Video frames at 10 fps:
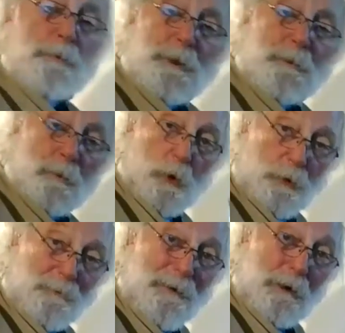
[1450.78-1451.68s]
be more
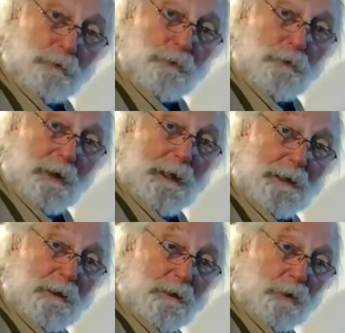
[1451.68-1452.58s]

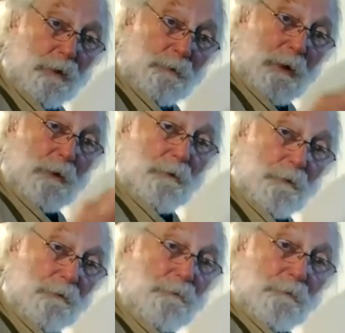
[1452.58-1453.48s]
mountain-like,
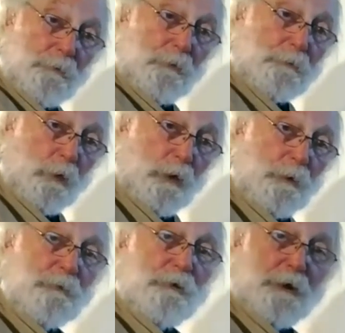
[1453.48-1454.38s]
or
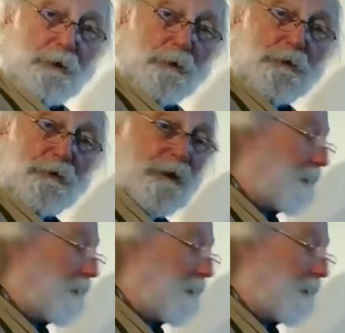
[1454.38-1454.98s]
forms that you would see